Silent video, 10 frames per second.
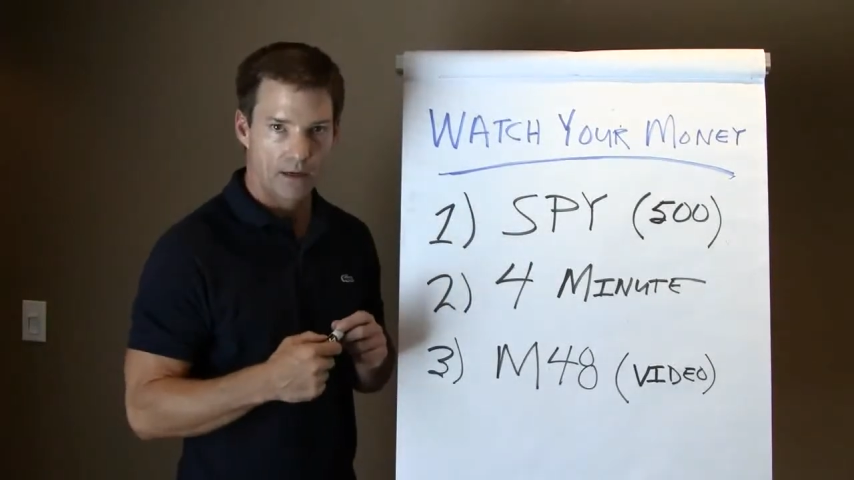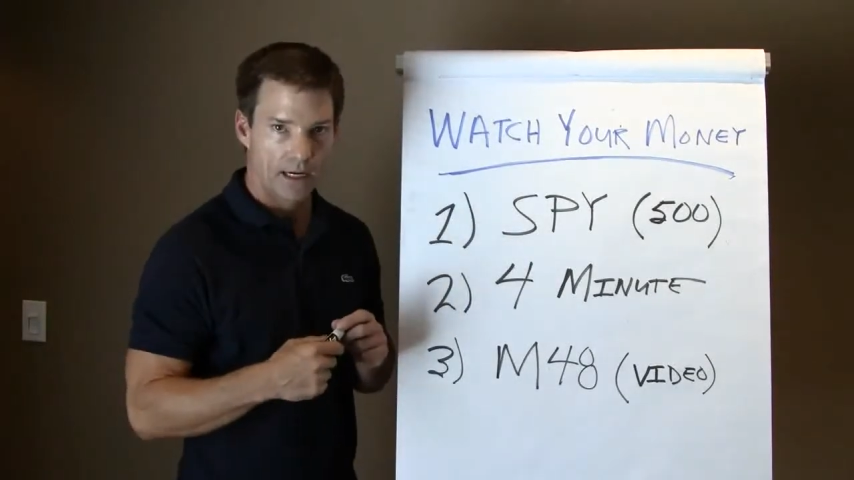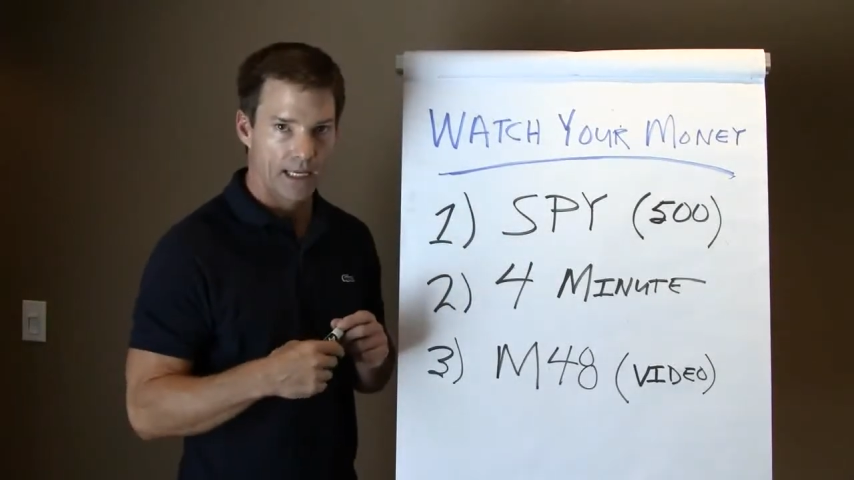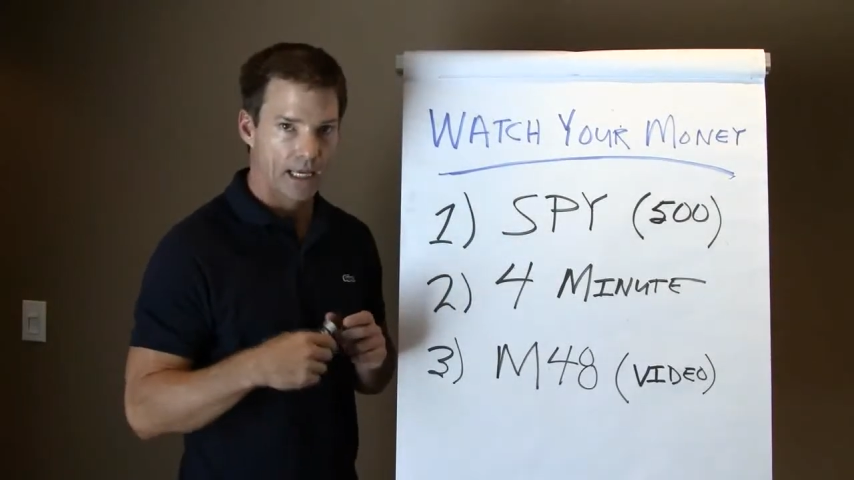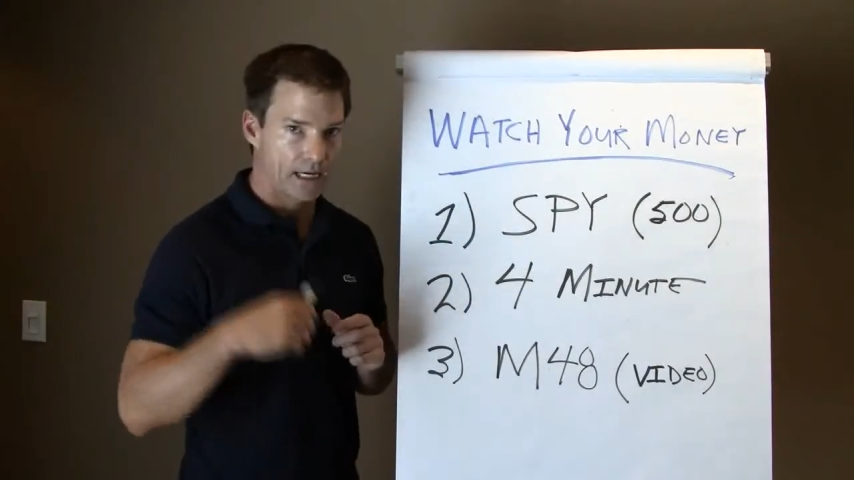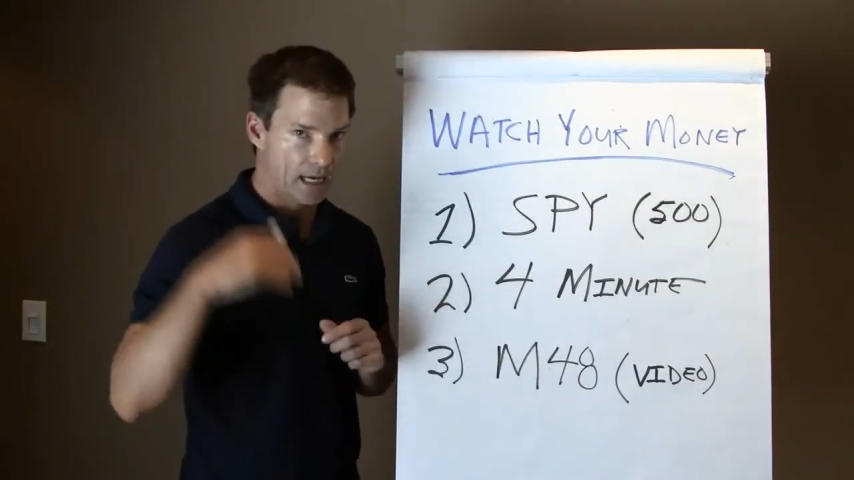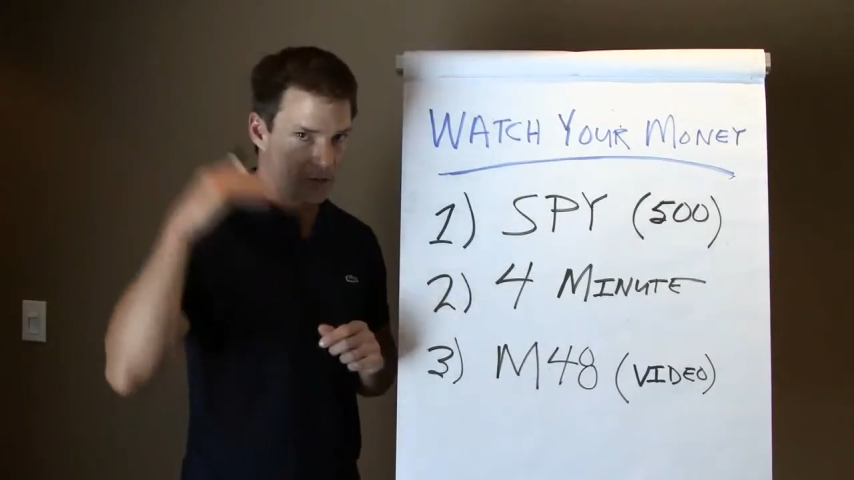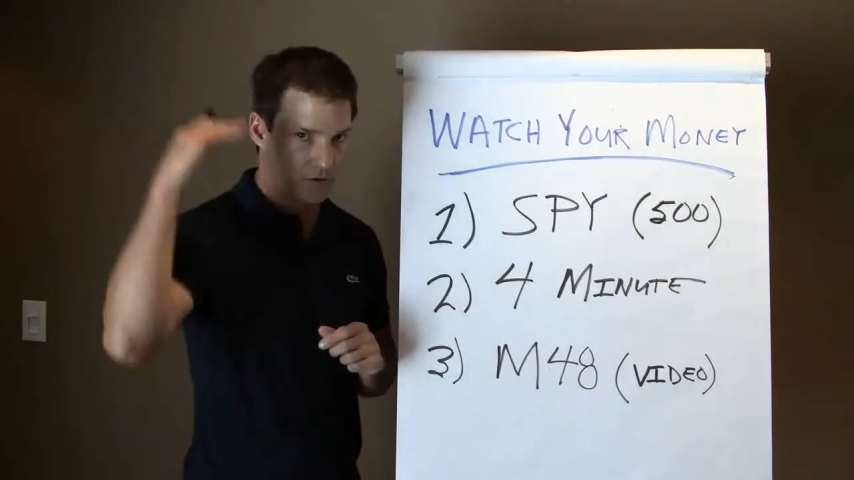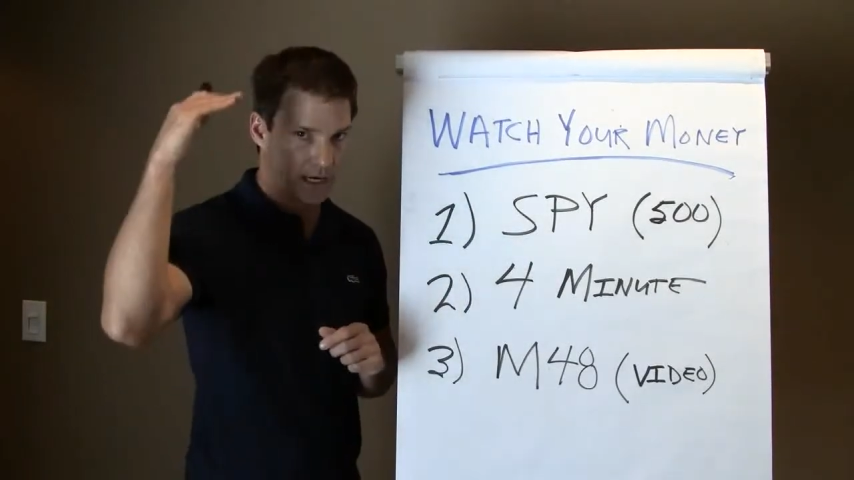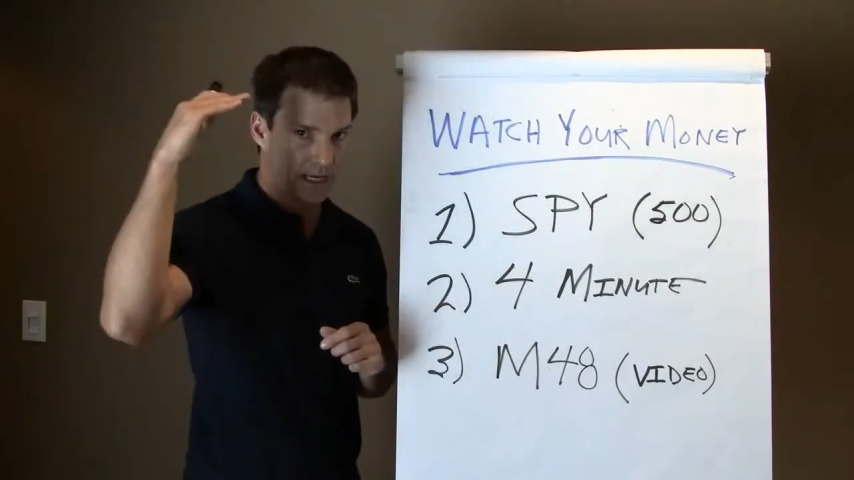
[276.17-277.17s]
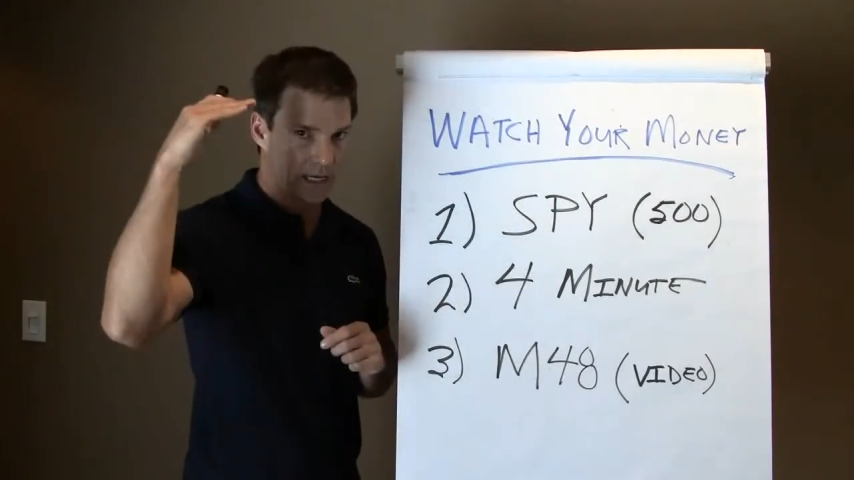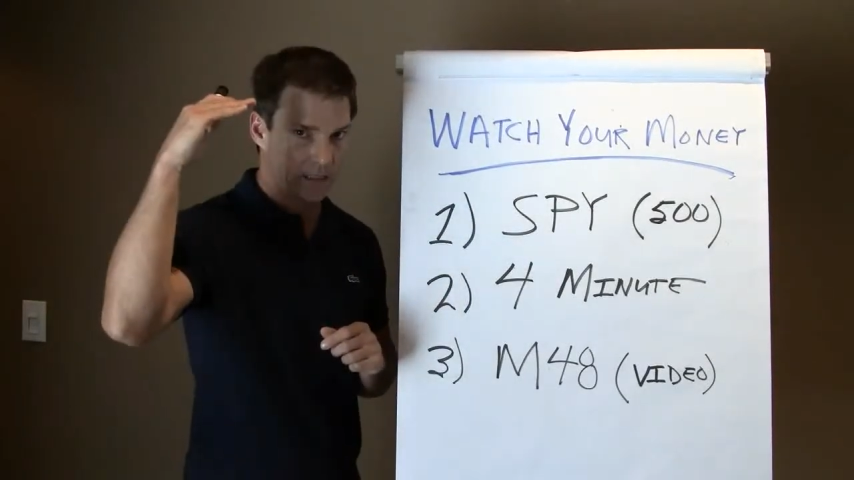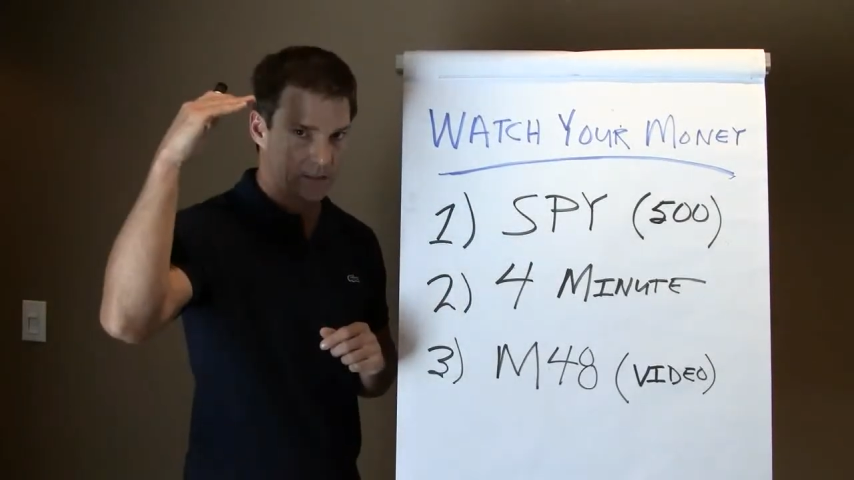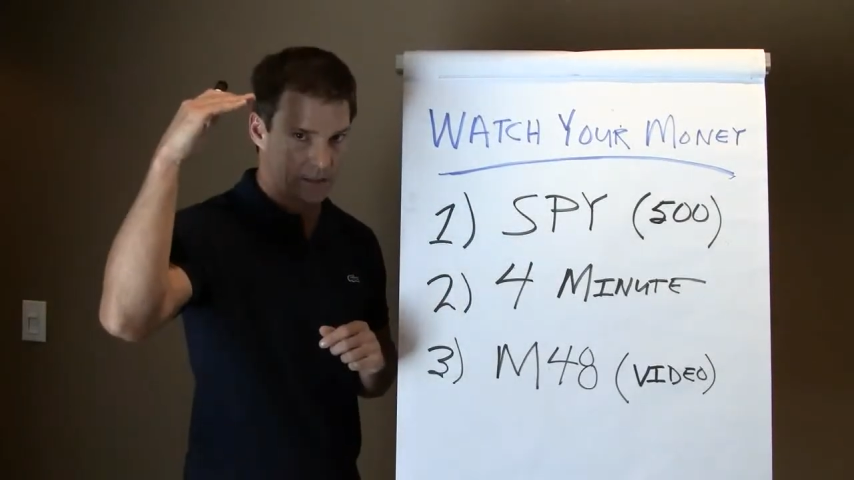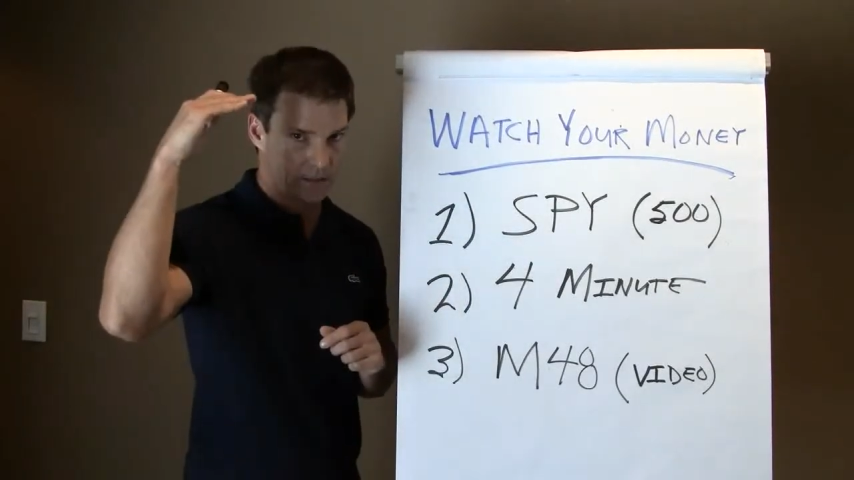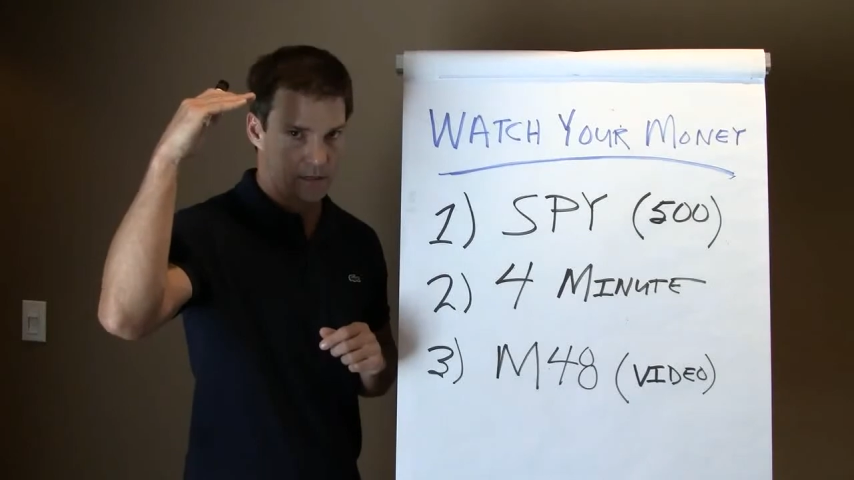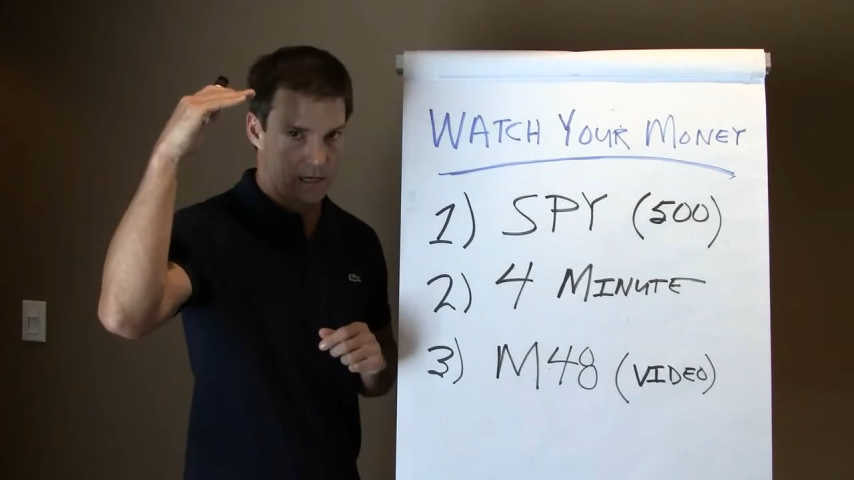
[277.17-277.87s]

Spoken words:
and again, not trying to catch the